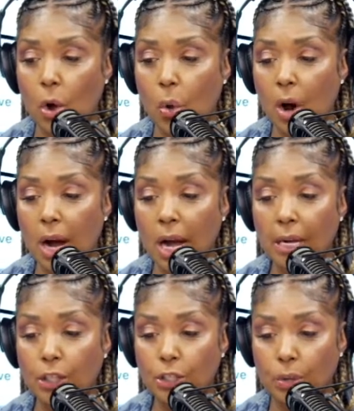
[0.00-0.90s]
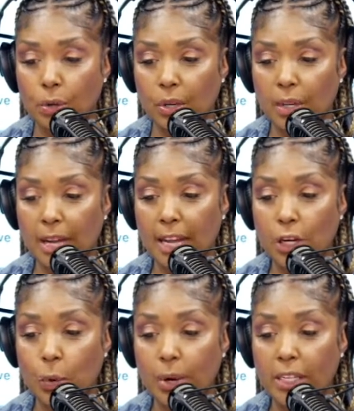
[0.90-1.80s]
who are uninsured
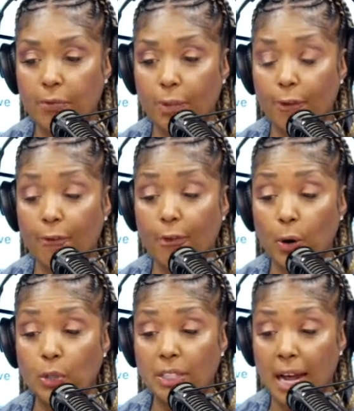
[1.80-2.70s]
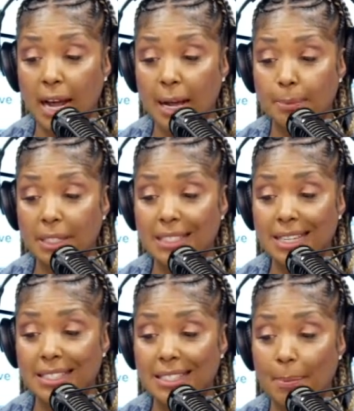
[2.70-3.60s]
increased for the first time
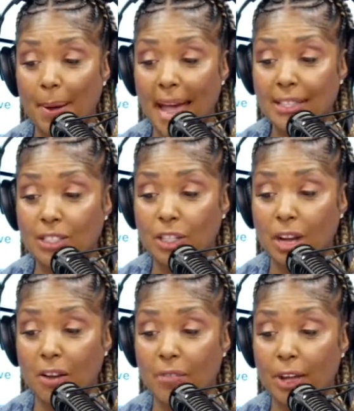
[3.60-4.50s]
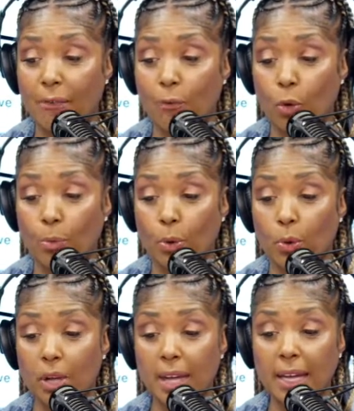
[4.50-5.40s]
since the passage of the
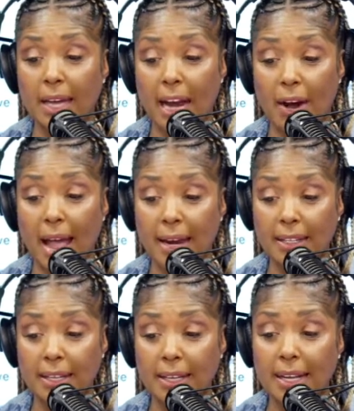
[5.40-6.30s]
Affordable Care Act.